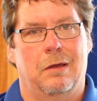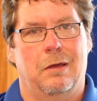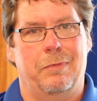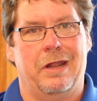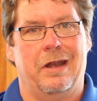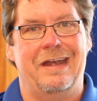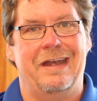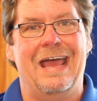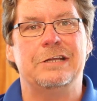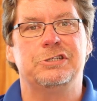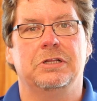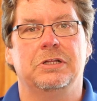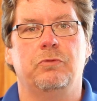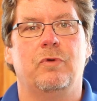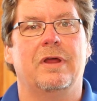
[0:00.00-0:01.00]
about a
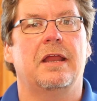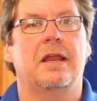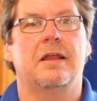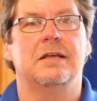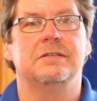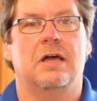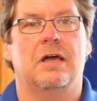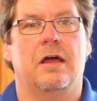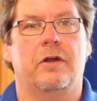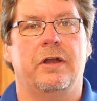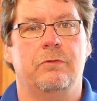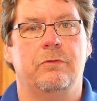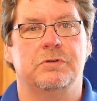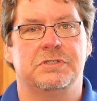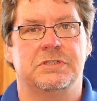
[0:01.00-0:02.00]
nationally recognized honor
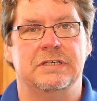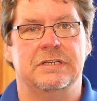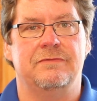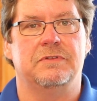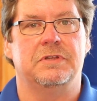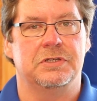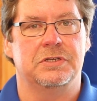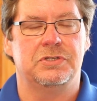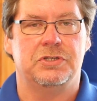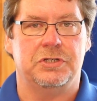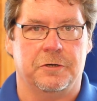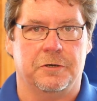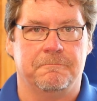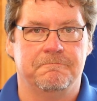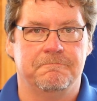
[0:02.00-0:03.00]
he received this
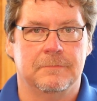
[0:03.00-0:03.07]
year.